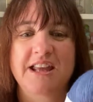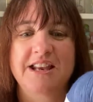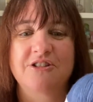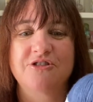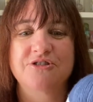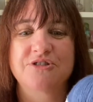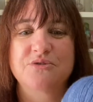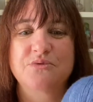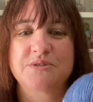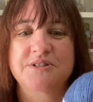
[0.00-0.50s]

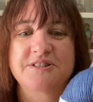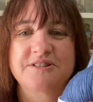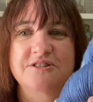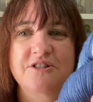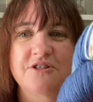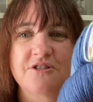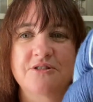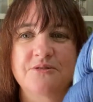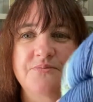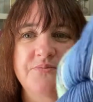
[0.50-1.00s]
on twist
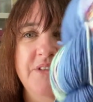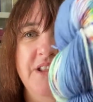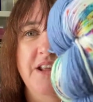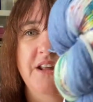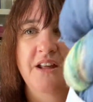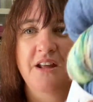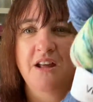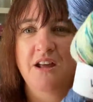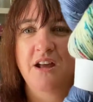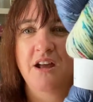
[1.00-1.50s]
sock.
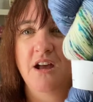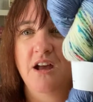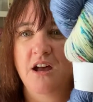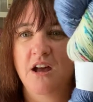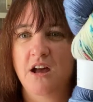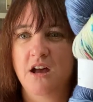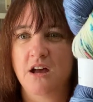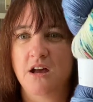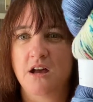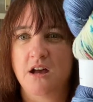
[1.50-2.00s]

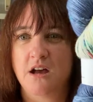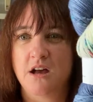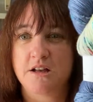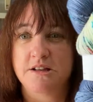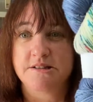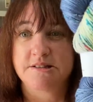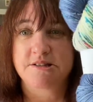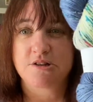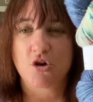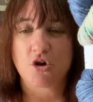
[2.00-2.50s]

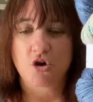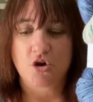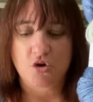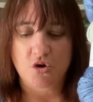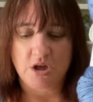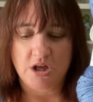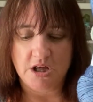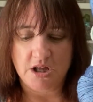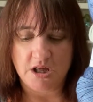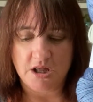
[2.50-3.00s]
So
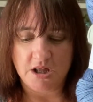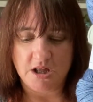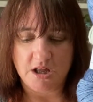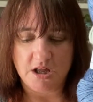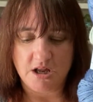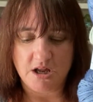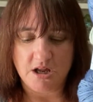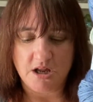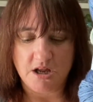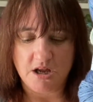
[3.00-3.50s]

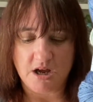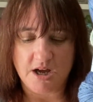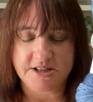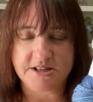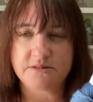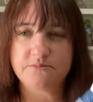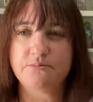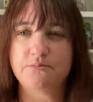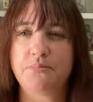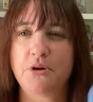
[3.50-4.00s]
I
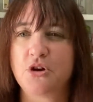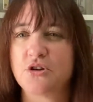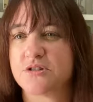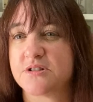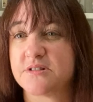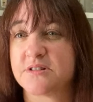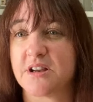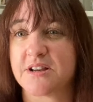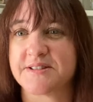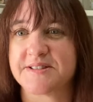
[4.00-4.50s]
did
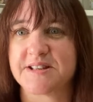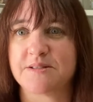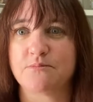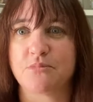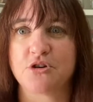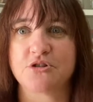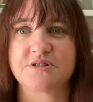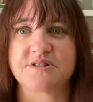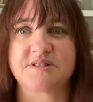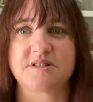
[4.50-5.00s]
purchase, like I said,
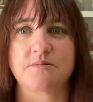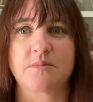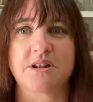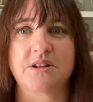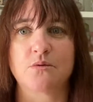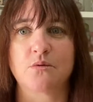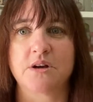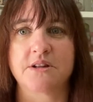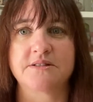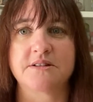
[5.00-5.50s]
purchase some
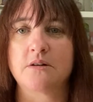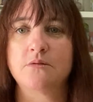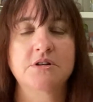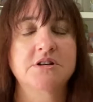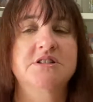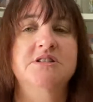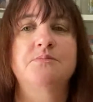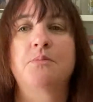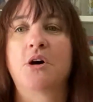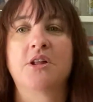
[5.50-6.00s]
other ones. I
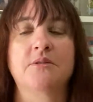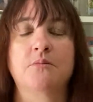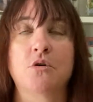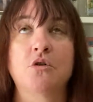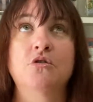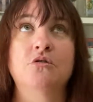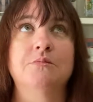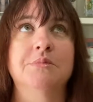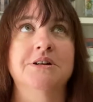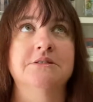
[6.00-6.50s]
wanted to buy them
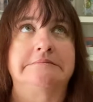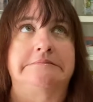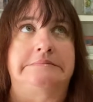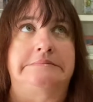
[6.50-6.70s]
all, but